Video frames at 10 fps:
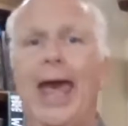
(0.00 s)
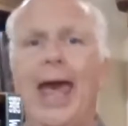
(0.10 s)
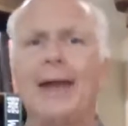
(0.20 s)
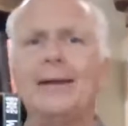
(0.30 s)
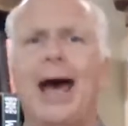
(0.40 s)

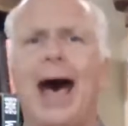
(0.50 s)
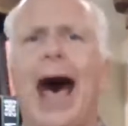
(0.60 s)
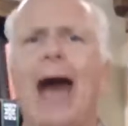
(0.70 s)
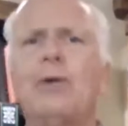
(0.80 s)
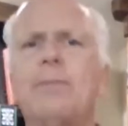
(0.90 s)
And
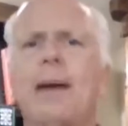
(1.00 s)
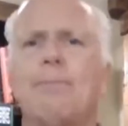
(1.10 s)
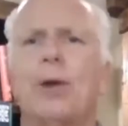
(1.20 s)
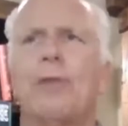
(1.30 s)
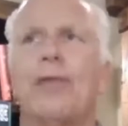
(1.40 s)
I
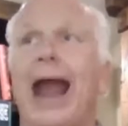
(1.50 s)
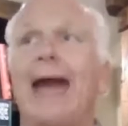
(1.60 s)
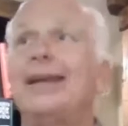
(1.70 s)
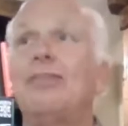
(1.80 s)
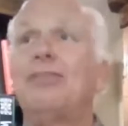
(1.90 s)
remember that
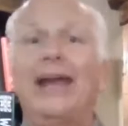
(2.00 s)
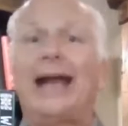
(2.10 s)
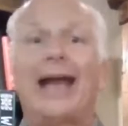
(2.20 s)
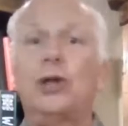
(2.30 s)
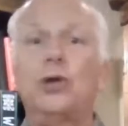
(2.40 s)
I didn't
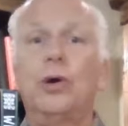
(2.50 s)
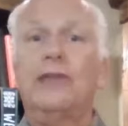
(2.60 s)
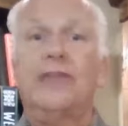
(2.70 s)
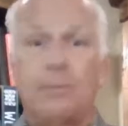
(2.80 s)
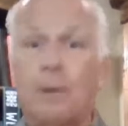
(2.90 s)
think I could do
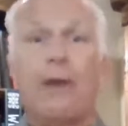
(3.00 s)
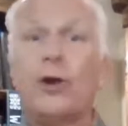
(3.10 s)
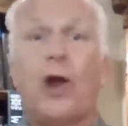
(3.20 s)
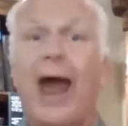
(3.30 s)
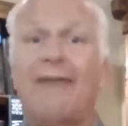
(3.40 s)
anything, but
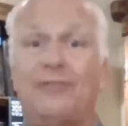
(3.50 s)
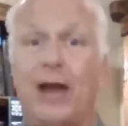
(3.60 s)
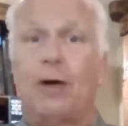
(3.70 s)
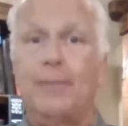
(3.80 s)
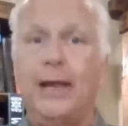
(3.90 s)
Brother Kraft
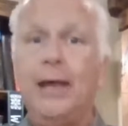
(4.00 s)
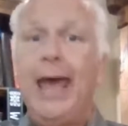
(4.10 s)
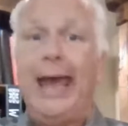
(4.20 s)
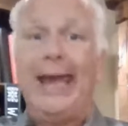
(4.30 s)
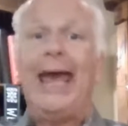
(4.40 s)
helped me.
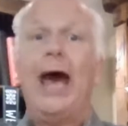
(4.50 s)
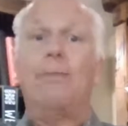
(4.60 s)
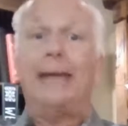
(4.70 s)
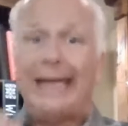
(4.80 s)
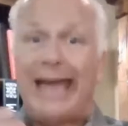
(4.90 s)
He
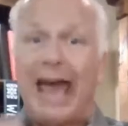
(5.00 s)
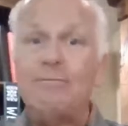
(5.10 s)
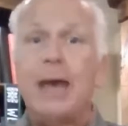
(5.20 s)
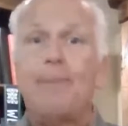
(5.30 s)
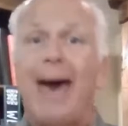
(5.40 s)
helped me. He gave
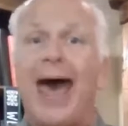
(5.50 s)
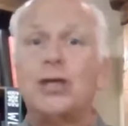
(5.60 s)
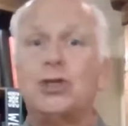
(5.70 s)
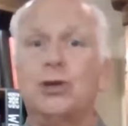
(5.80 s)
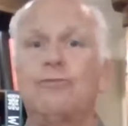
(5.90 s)
me a
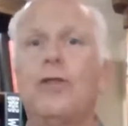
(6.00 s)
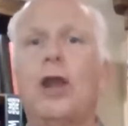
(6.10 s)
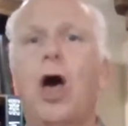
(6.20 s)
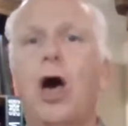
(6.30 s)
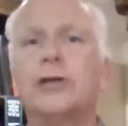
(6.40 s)
passion for the
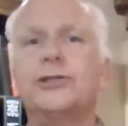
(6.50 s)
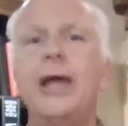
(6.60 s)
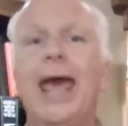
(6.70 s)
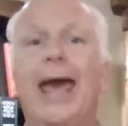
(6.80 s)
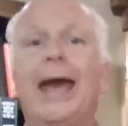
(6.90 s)
lost.
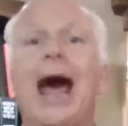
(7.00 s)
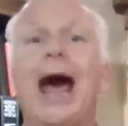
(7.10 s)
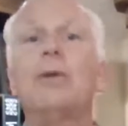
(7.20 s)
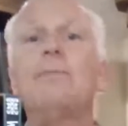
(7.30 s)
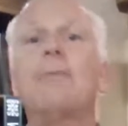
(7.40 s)
And I
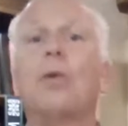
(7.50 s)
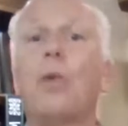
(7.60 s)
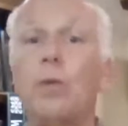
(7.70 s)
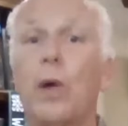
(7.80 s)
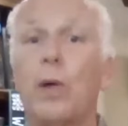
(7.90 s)
remember
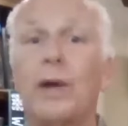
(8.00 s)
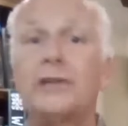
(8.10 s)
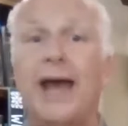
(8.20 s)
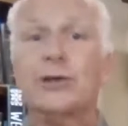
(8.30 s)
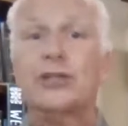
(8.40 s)
when we
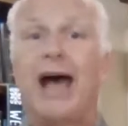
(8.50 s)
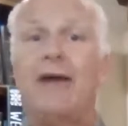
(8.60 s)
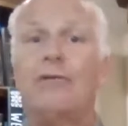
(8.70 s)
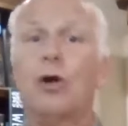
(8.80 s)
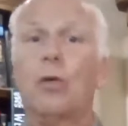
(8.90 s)
went to El
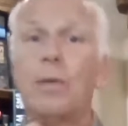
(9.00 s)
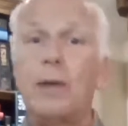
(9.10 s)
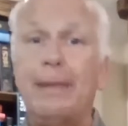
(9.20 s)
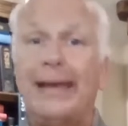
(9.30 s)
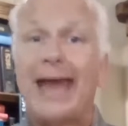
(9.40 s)
Salvador, when
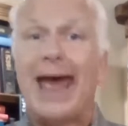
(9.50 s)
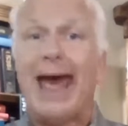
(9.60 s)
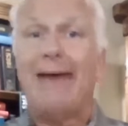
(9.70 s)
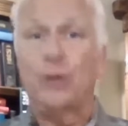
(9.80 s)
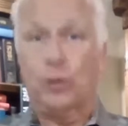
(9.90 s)
we began to
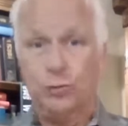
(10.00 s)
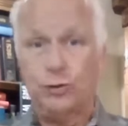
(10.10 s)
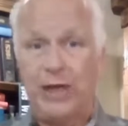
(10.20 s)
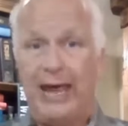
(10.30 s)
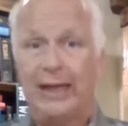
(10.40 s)
have the
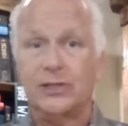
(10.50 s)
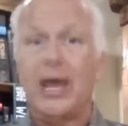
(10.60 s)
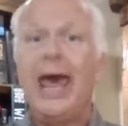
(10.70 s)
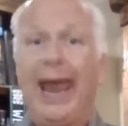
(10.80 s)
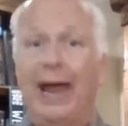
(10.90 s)
crusades.